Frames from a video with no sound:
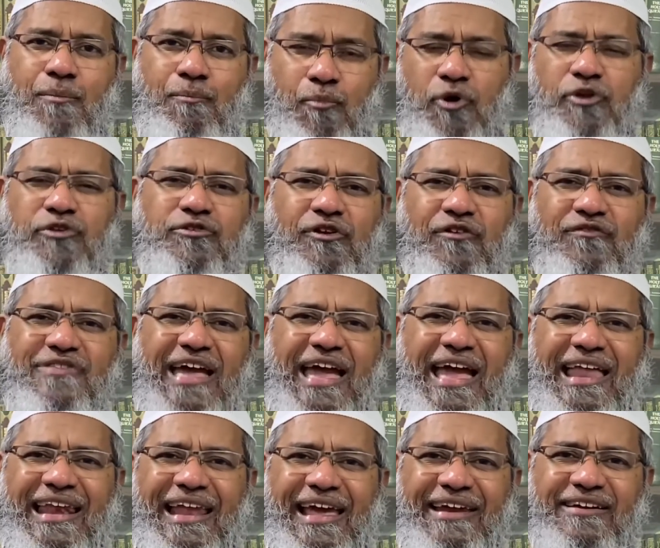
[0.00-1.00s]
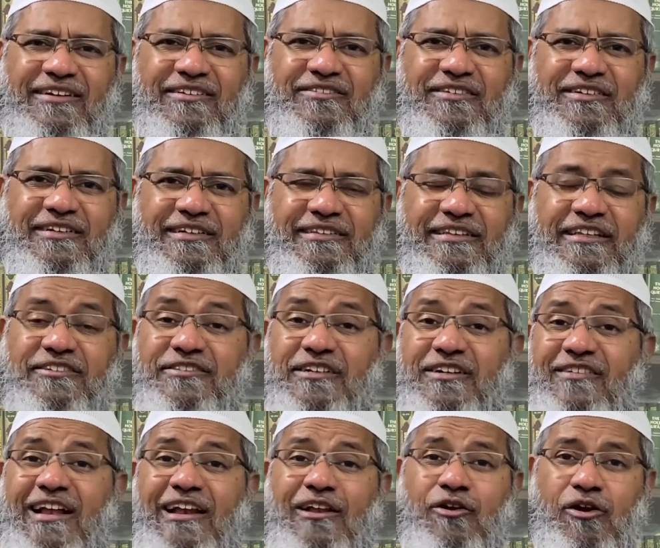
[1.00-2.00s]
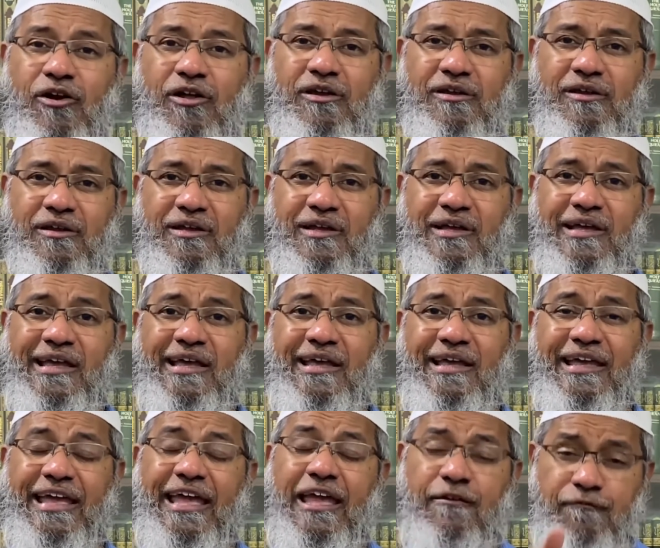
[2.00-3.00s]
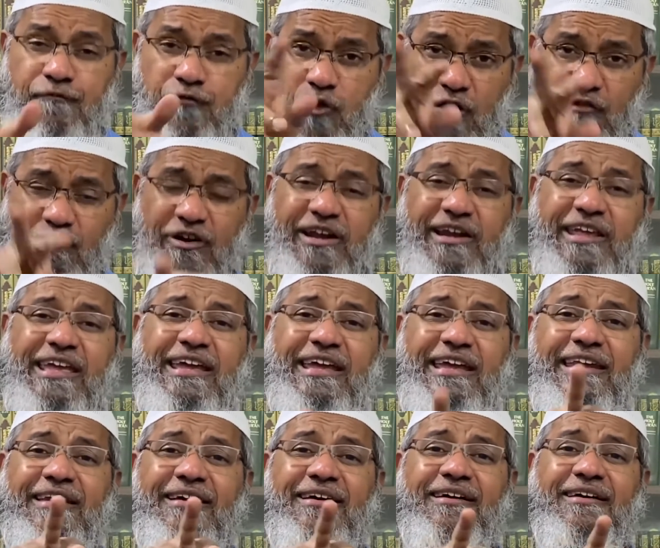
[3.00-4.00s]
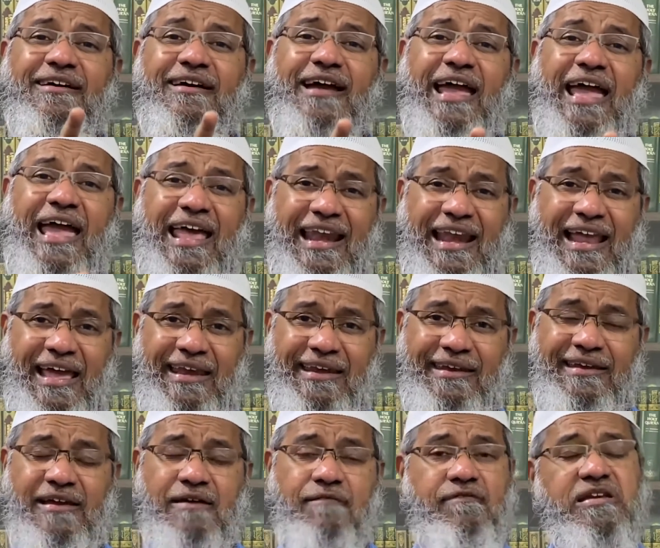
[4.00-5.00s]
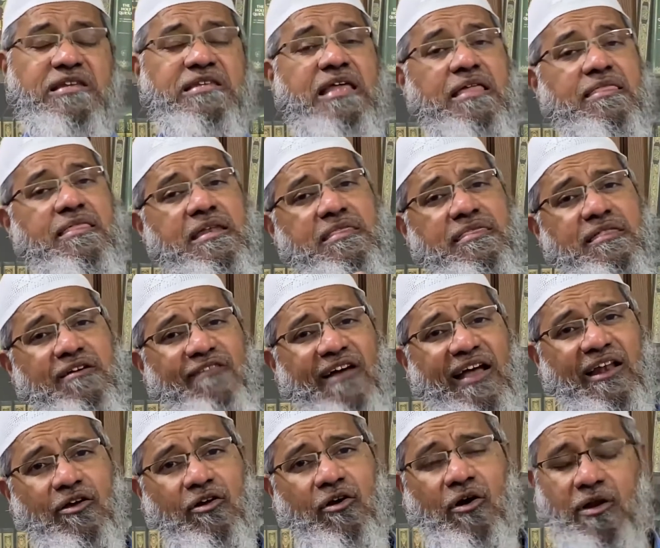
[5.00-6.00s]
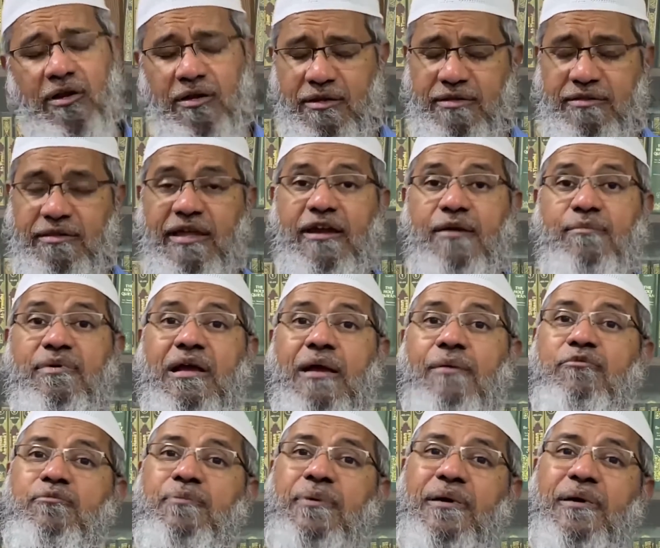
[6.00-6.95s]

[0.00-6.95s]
most of the airlines, they serve alcohol. If you are working in an airline which doesn't serve alcohol, then it becomes